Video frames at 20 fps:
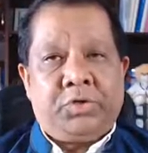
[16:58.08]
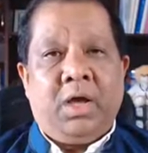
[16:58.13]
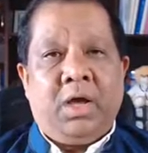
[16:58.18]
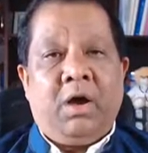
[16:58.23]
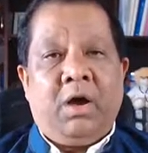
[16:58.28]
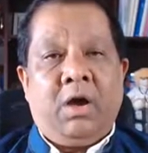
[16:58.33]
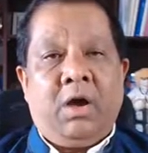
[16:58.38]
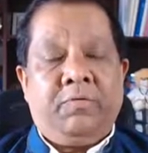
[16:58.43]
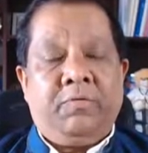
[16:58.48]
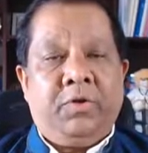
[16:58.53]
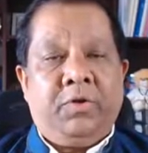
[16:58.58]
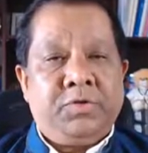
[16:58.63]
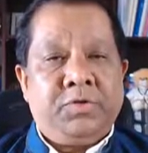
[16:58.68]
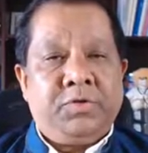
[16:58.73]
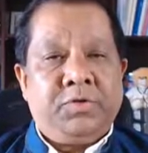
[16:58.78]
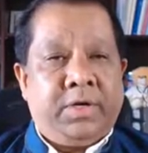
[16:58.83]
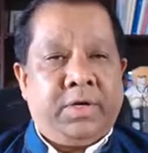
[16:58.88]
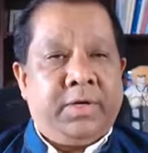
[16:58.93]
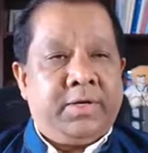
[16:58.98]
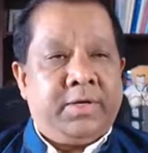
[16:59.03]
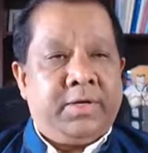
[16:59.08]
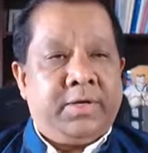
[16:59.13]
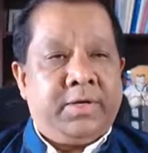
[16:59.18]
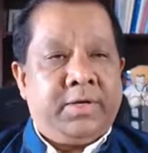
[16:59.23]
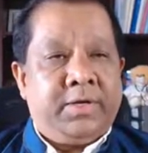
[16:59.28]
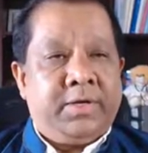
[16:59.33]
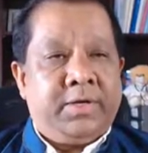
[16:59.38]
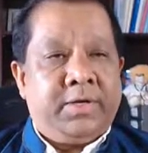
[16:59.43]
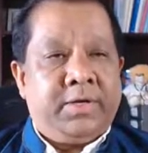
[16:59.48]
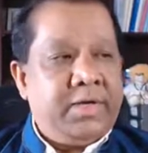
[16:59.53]
uh, of using it.
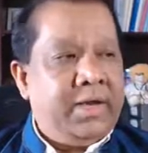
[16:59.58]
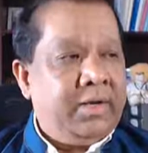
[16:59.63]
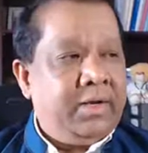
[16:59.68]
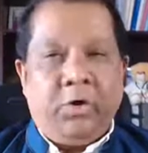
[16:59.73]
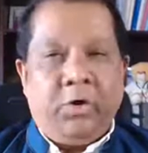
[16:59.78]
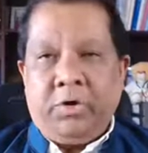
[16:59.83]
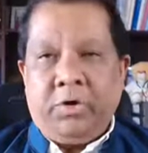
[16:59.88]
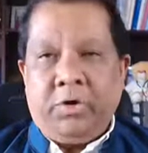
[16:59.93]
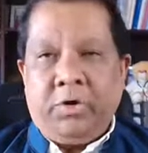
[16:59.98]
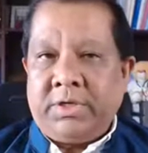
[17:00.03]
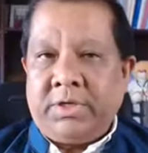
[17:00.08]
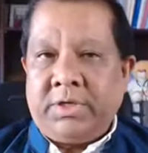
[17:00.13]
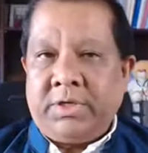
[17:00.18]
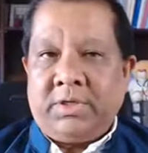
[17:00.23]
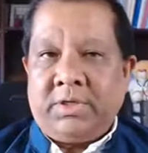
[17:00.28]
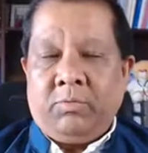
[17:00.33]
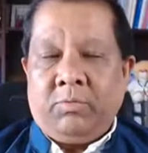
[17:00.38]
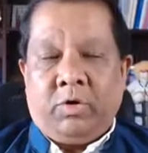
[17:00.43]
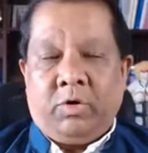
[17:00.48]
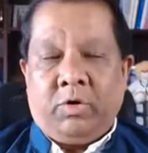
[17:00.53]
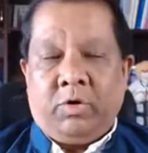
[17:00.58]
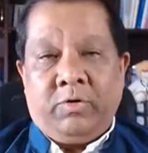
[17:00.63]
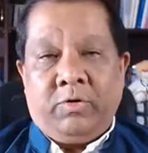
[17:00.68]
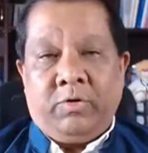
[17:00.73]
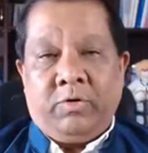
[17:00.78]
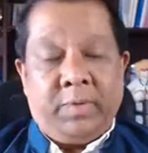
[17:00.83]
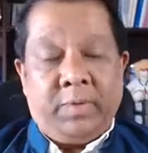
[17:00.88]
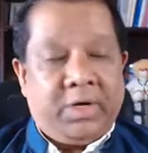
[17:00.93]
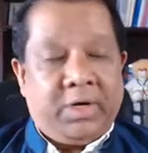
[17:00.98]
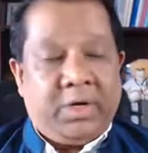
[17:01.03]
And the more you use it, the more
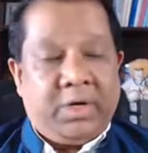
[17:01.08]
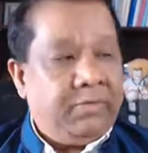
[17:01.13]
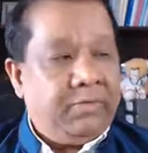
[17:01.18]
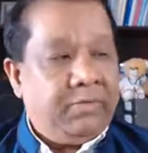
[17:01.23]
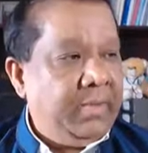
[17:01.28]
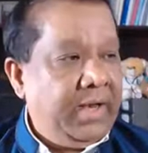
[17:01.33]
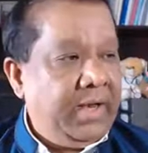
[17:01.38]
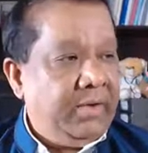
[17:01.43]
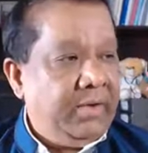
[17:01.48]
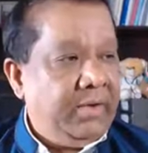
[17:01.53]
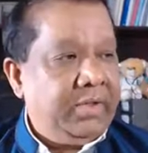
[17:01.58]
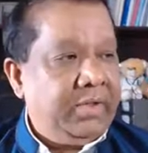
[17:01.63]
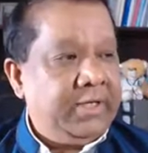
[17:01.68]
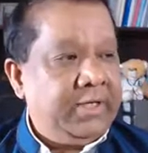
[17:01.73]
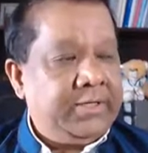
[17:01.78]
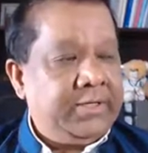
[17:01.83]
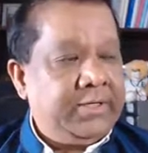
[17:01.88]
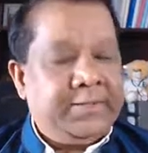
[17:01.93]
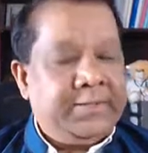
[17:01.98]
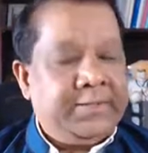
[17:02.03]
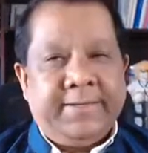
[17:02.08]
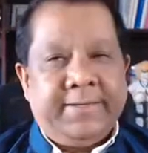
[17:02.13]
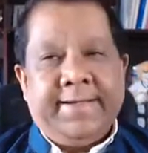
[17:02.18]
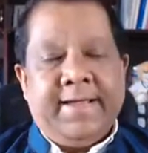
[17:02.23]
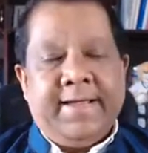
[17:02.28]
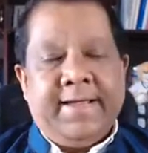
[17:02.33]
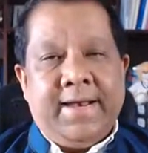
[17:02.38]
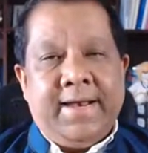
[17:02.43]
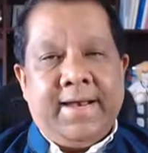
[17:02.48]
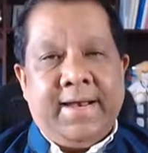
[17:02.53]
you become familiar with it.
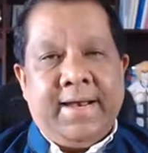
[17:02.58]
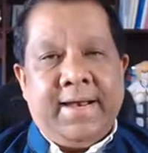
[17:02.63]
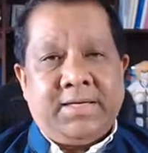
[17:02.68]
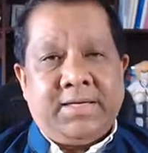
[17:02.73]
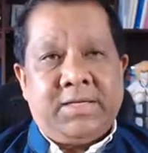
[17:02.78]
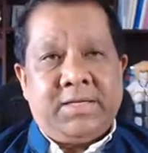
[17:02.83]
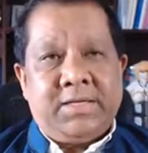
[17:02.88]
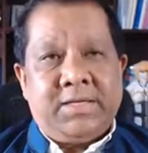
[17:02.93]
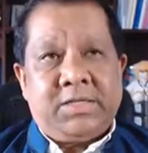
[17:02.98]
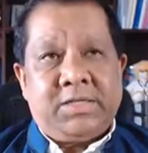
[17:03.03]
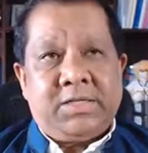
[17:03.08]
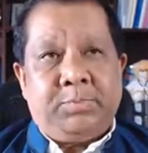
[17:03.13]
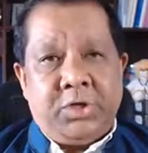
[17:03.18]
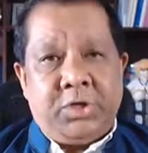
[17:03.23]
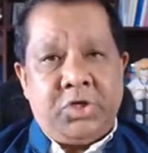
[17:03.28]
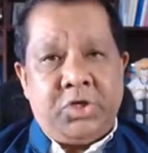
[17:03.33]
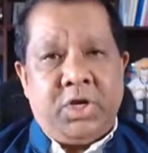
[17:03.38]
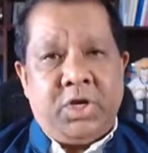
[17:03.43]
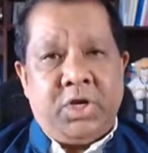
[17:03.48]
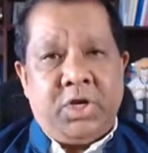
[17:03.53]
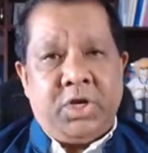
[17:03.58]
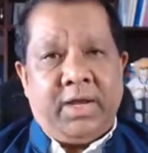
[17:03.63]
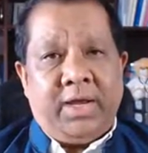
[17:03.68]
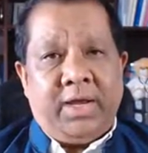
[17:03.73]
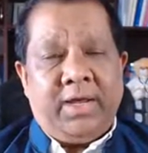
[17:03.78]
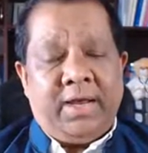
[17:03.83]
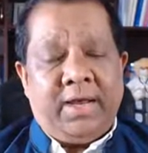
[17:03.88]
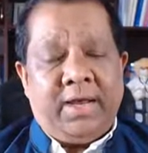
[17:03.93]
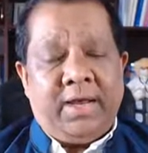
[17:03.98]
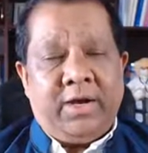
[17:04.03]
Next is
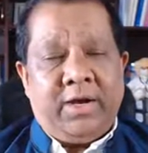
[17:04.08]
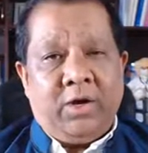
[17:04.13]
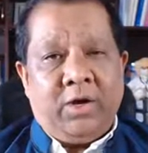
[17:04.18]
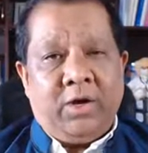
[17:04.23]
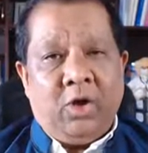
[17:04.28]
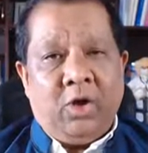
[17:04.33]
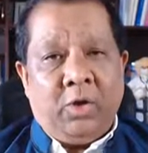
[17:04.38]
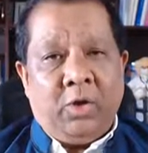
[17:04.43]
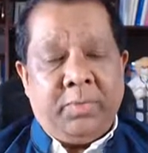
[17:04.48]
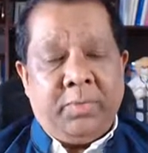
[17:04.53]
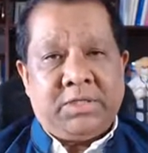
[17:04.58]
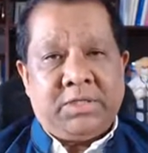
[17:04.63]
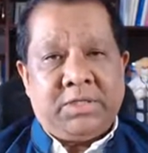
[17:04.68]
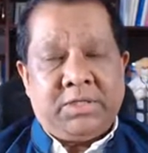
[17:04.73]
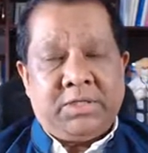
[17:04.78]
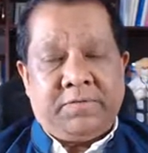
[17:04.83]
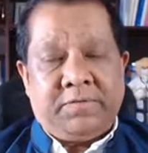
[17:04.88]
positioning and ergonomics